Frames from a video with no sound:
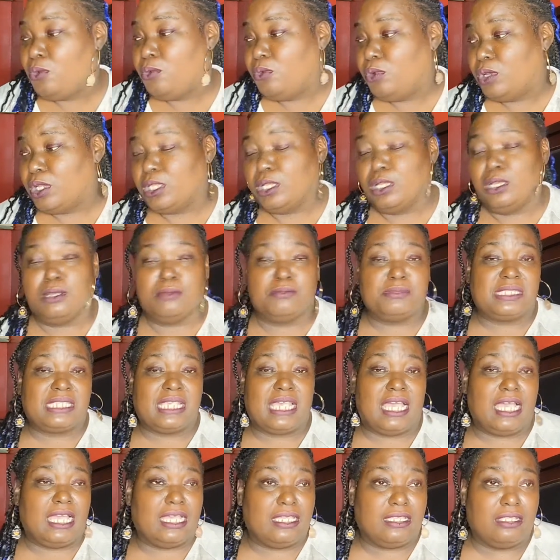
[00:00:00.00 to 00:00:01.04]
with um
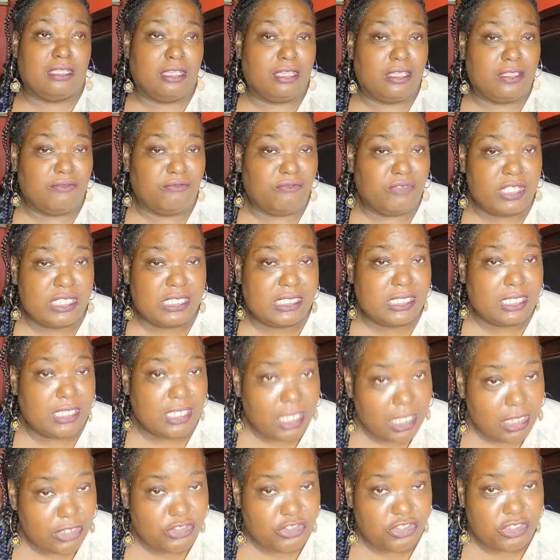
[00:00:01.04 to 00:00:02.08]
Ty and her
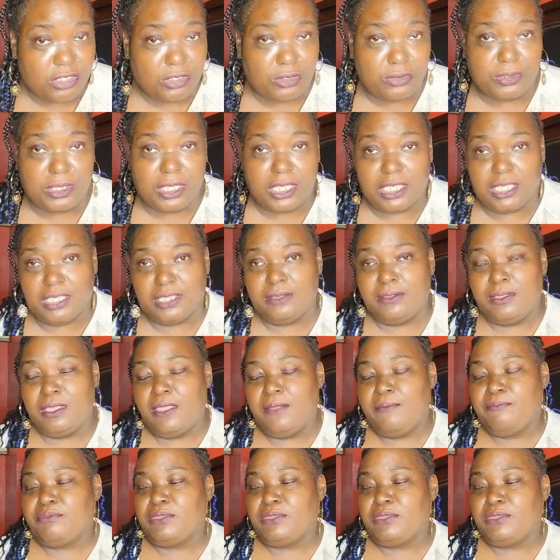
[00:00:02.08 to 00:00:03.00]
investigation, okay?